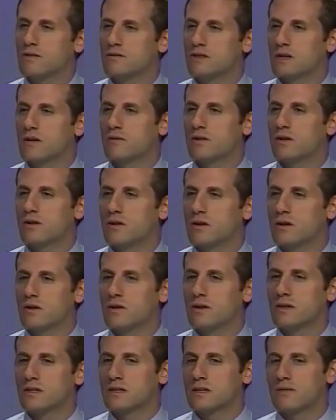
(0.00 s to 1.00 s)
of general
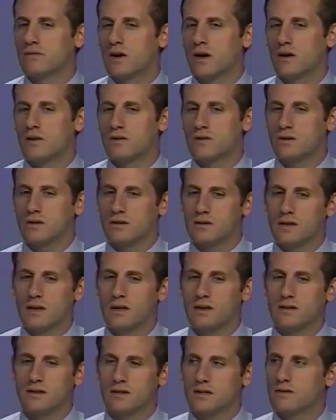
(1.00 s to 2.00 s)
theory is somehow you could
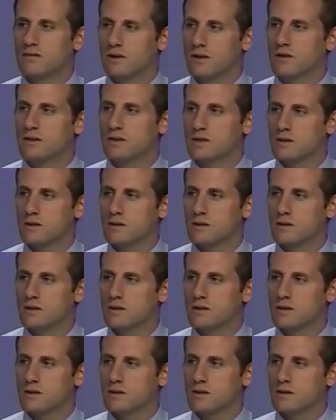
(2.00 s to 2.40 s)
take this very